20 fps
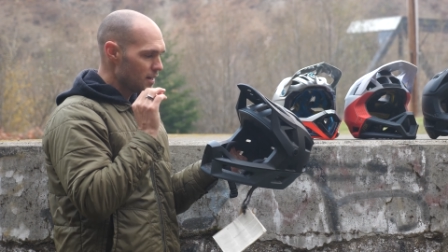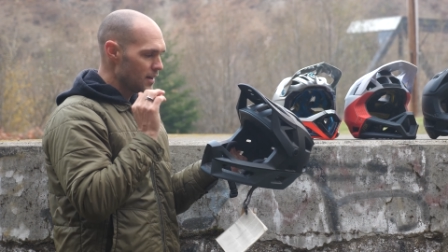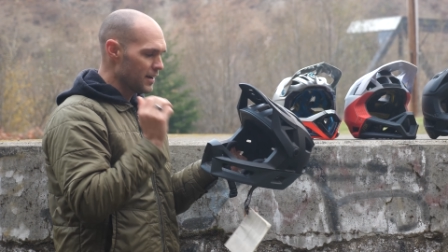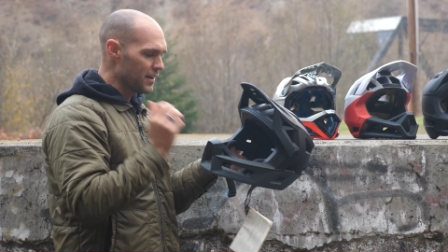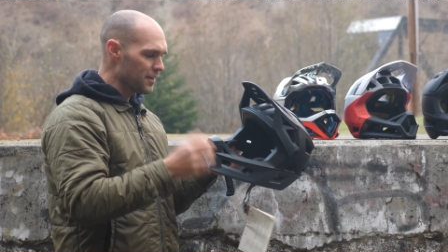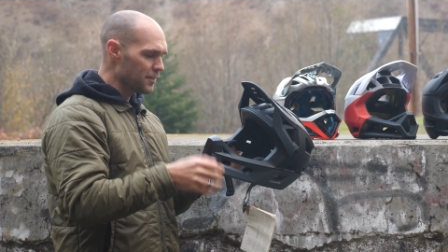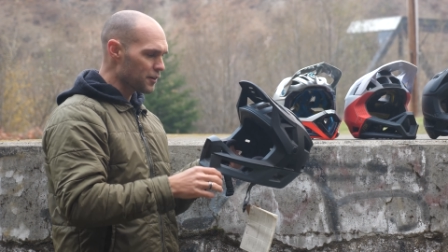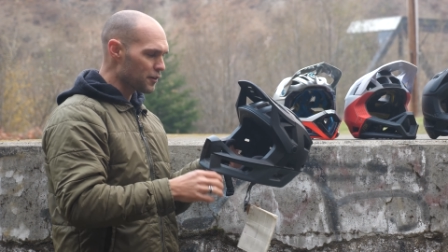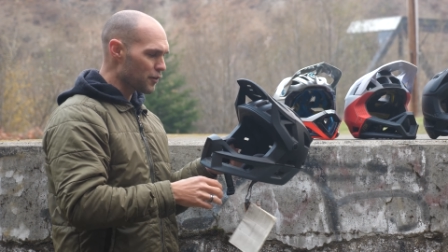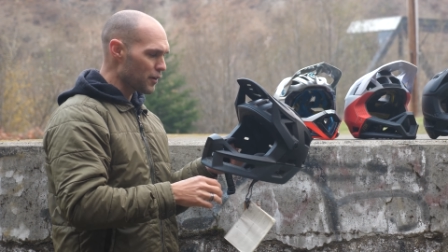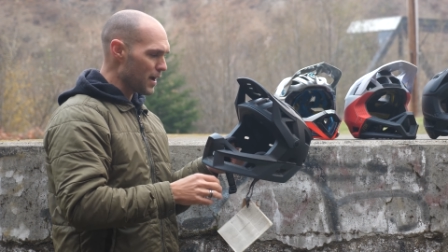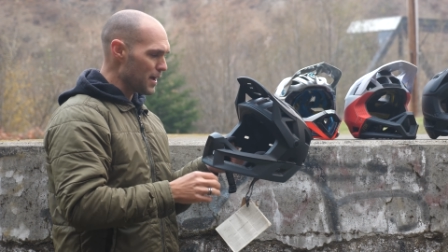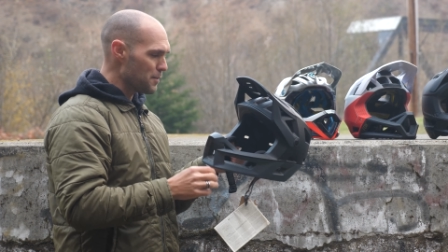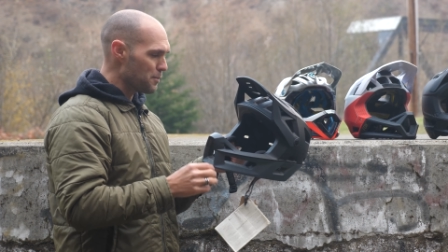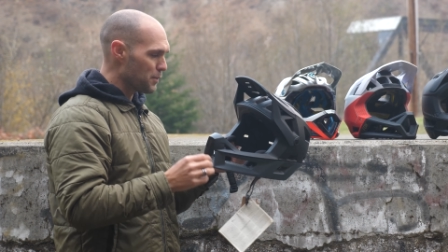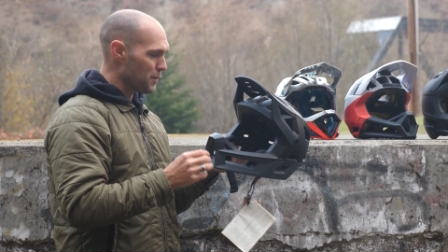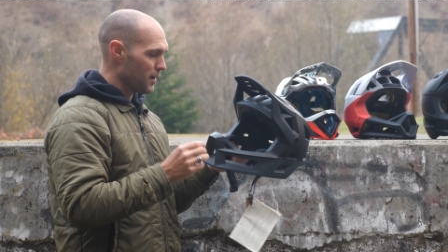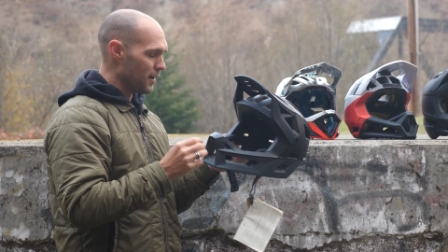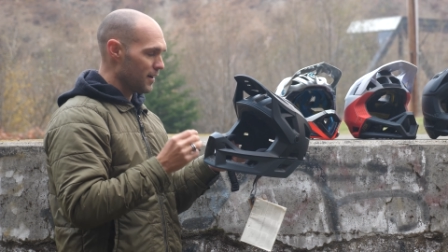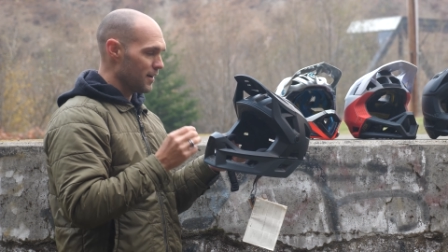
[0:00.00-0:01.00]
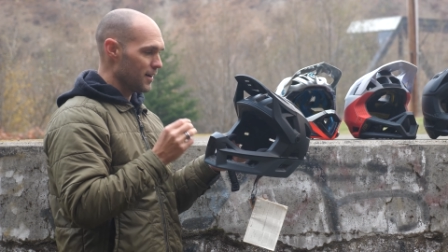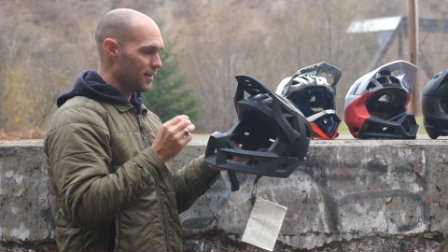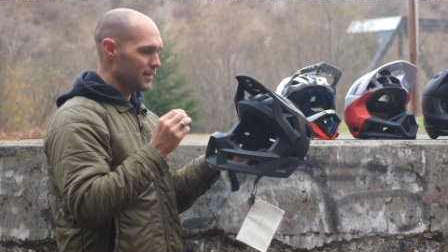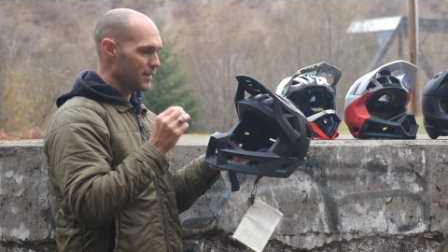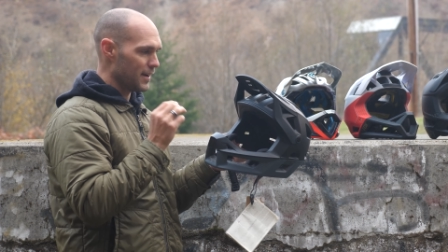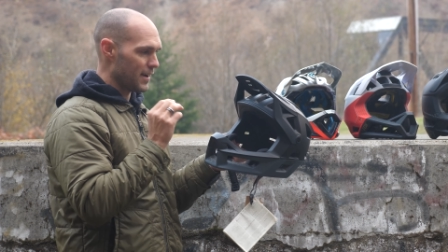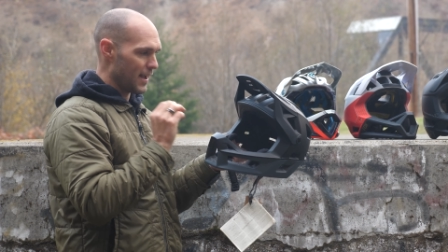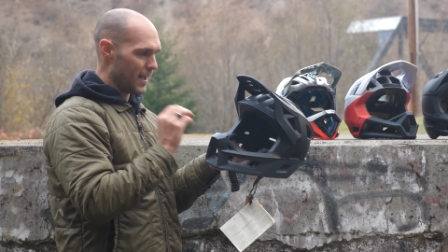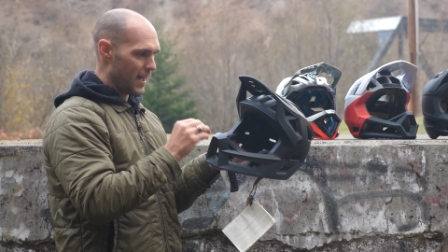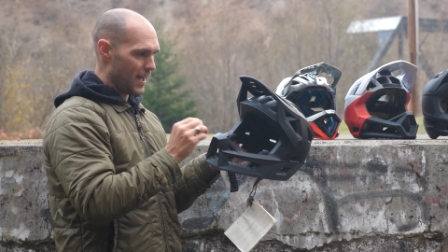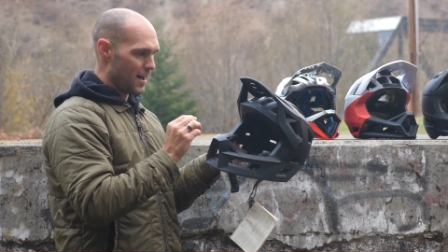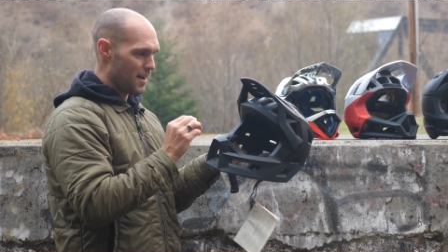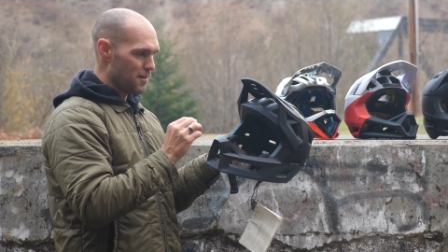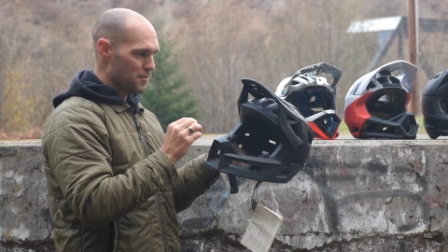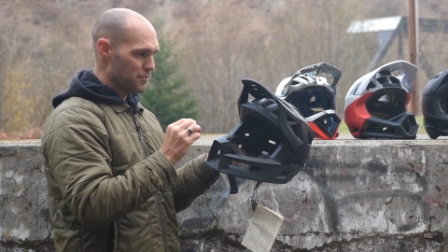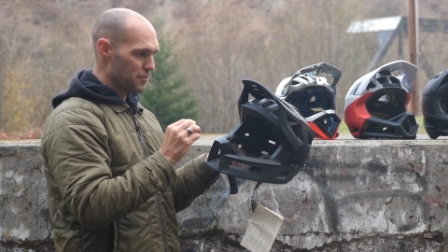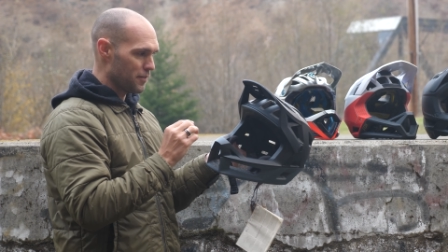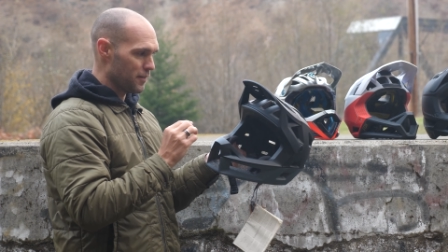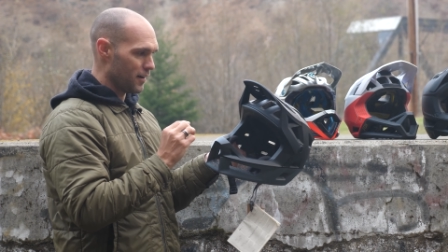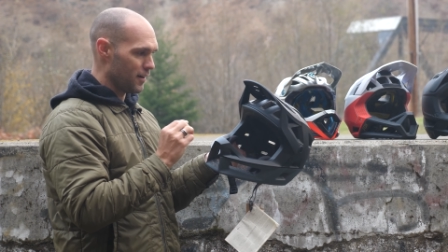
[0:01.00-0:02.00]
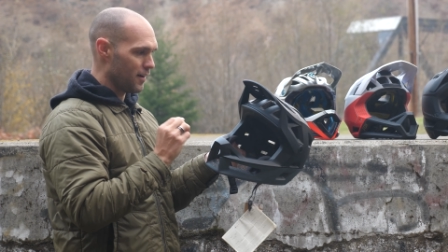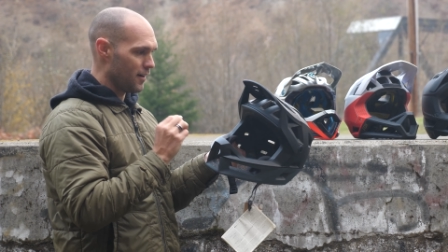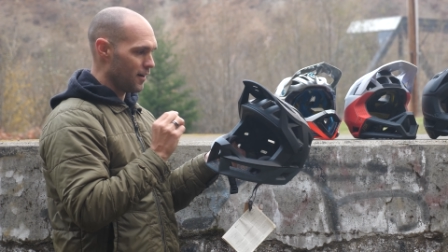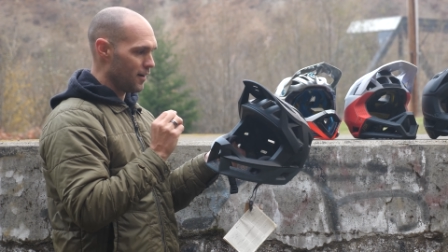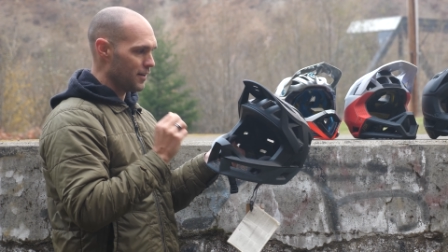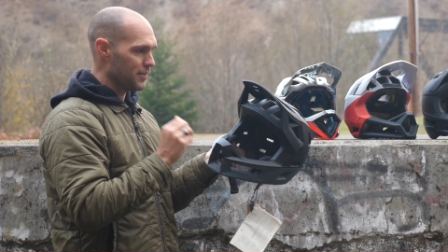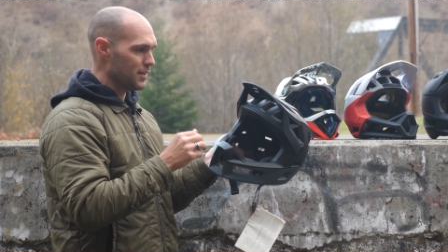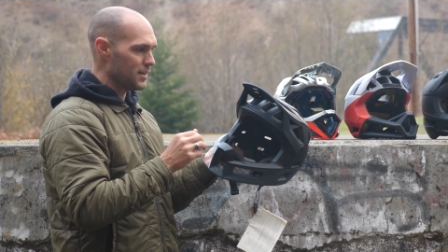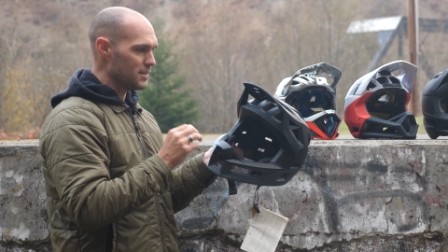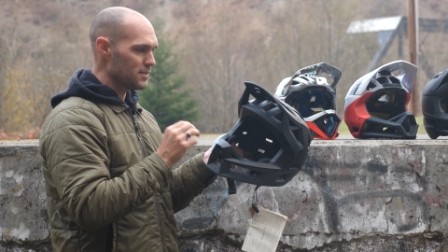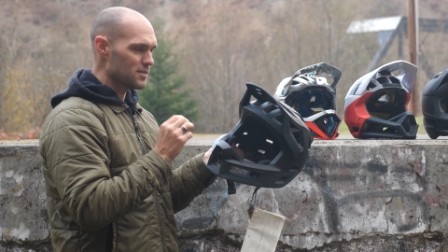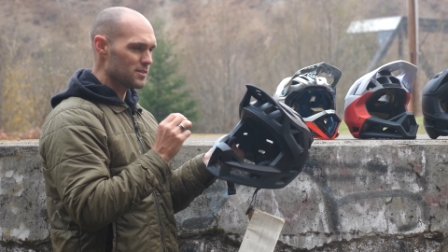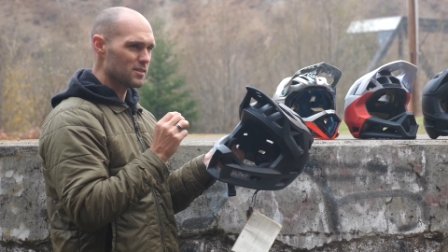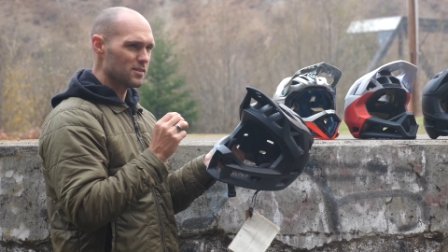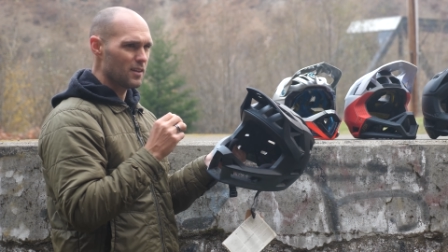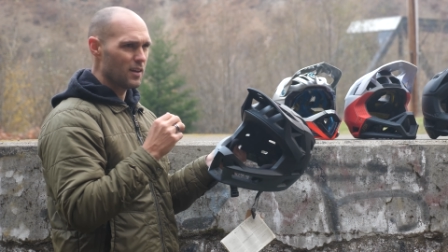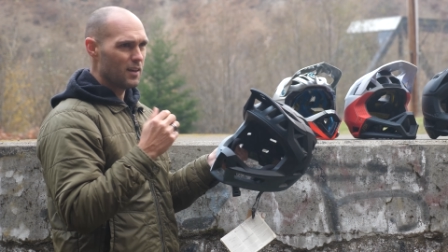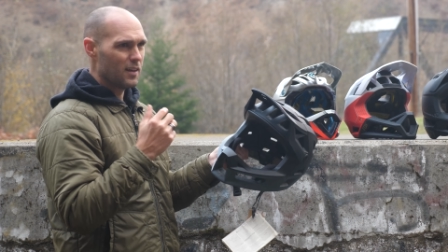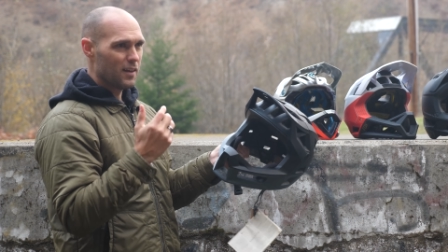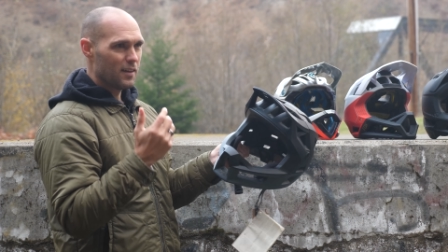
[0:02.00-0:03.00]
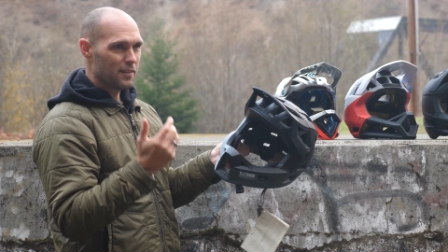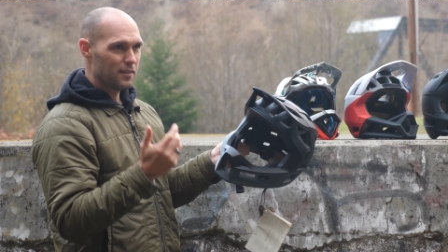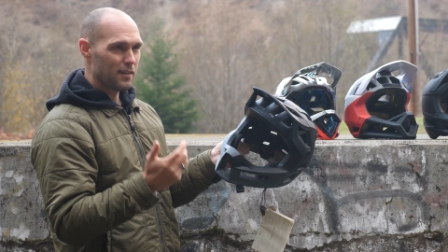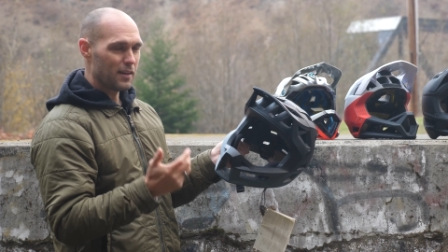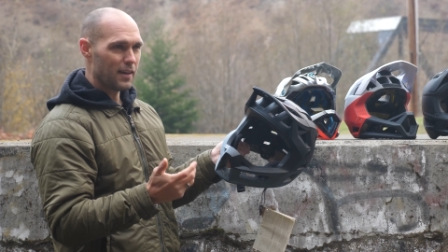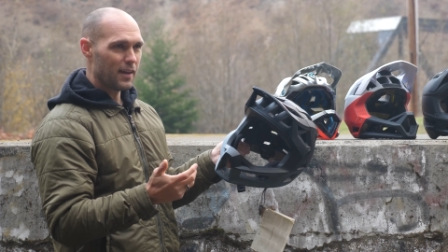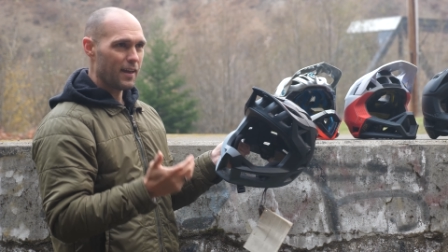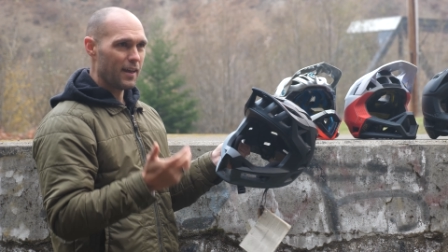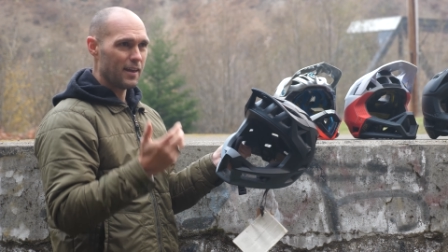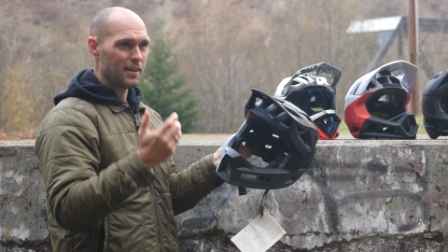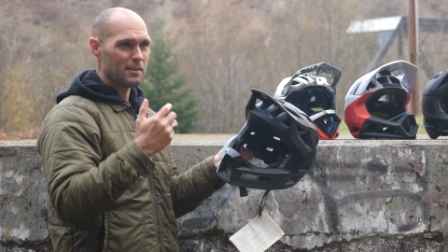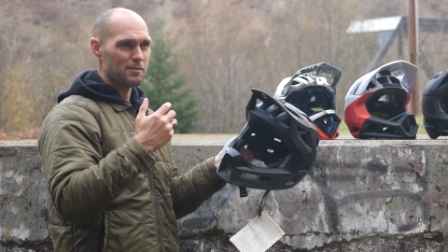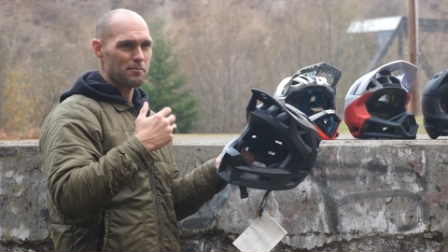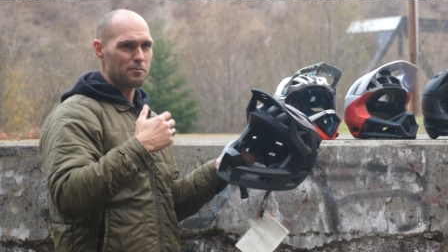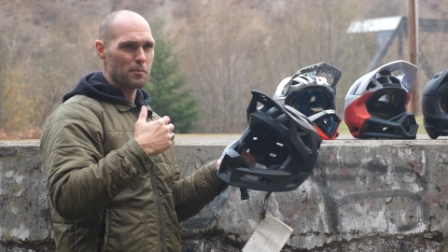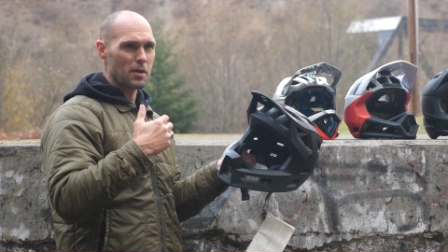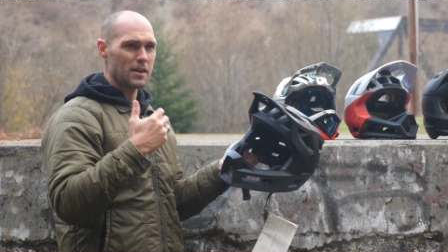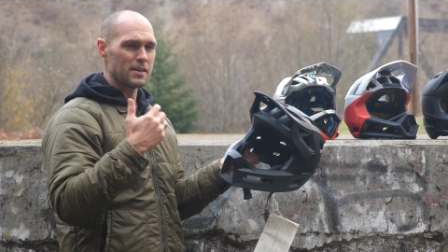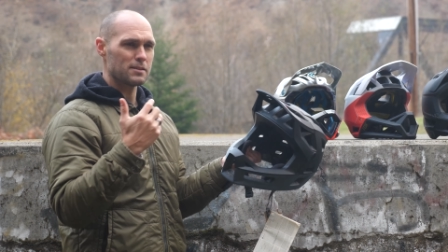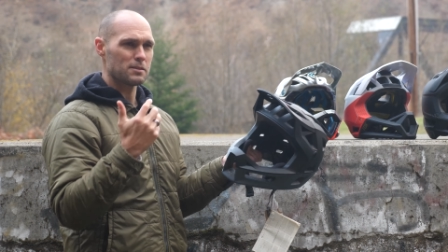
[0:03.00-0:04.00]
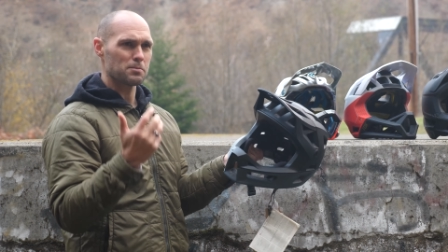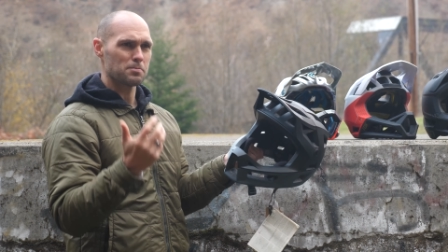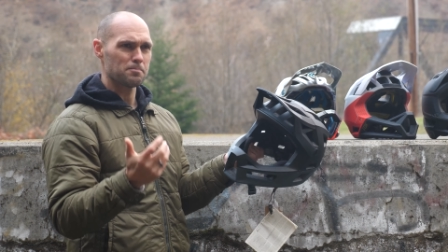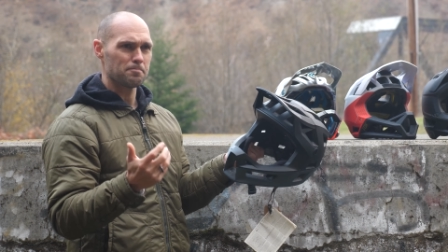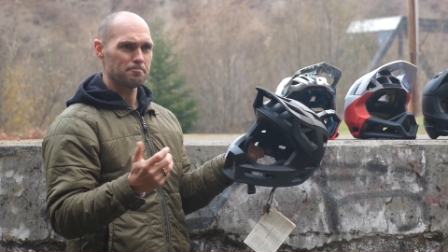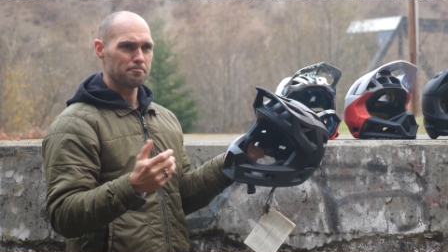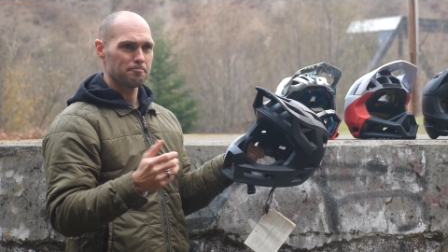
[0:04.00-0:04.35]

Another gripe uh, that I have uh, on this, and it's